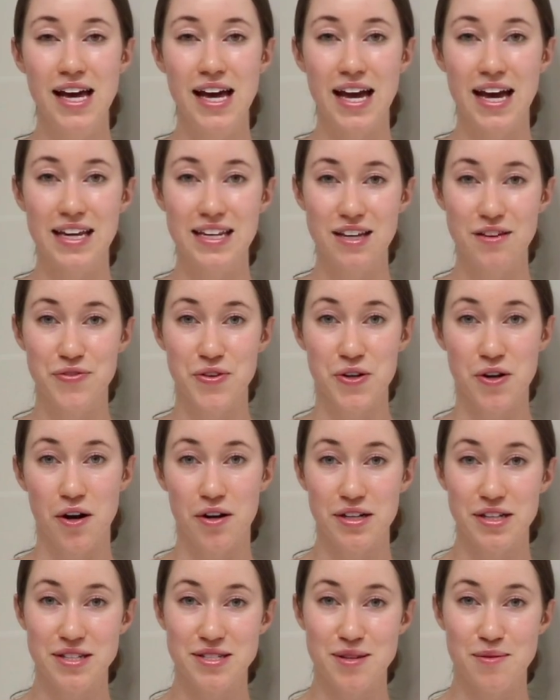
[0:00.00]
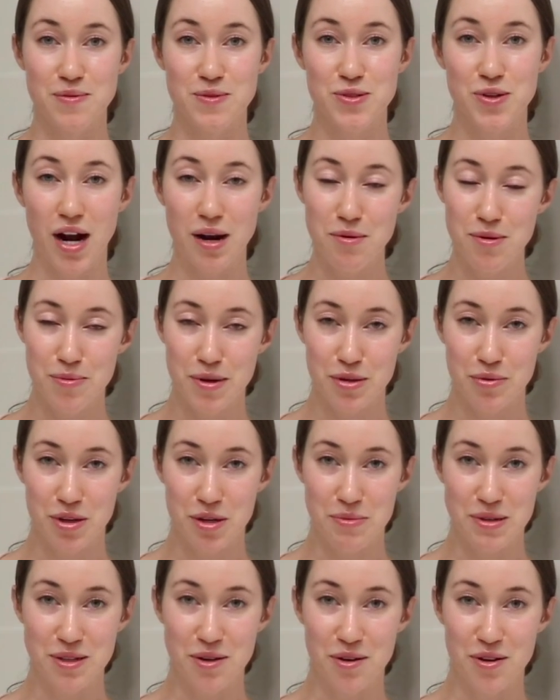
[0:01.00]
And if you're already a subscriber, but you
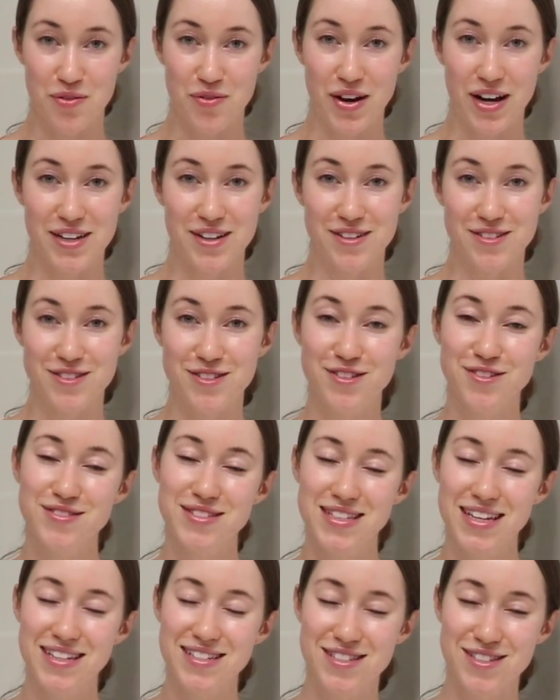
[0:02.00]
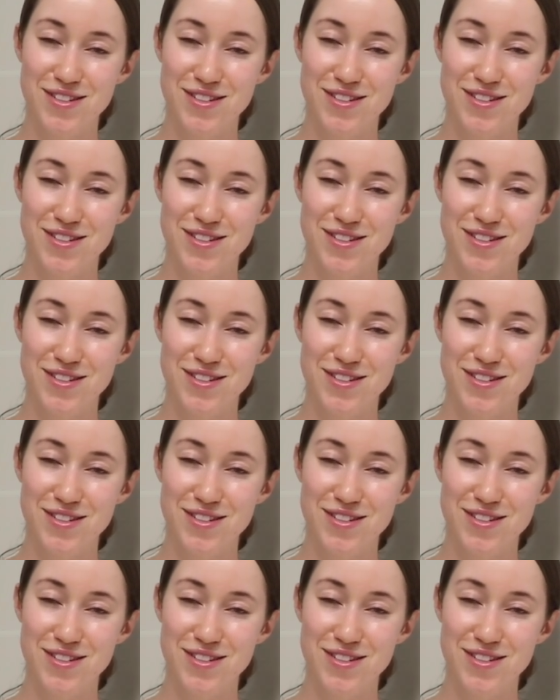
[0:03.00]
want to be notified on Tuesdays,